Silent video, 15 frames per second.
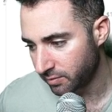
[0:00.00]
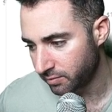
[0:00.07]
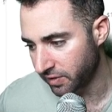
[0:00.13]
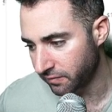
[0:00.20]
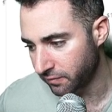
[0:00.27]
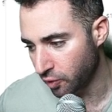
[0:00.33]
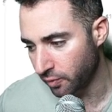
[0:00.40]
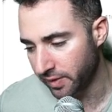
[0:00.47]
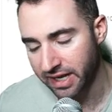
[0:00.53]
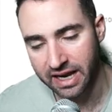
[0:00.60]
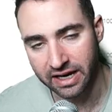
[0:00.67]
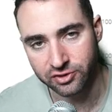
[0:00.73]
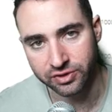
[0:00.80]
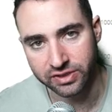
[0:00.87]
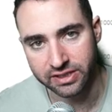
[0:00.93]
before we
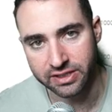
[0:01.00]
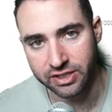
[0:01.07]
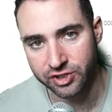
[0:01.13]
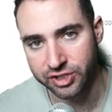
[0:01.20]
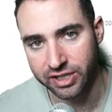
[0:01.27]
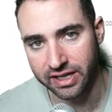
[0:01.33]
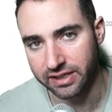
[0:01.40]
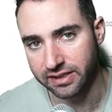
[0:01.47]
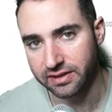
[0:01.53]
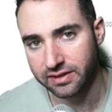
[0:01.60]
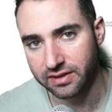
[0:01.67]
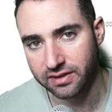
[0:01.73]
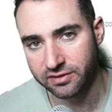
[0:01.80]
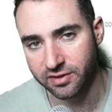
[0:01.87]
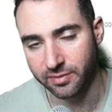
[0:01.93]
actually initiate
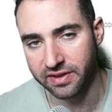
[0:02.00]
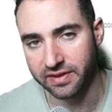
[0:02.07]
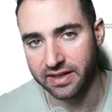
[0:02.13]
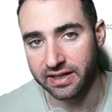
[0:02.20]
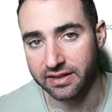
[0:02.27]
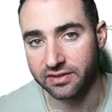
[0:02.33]
something that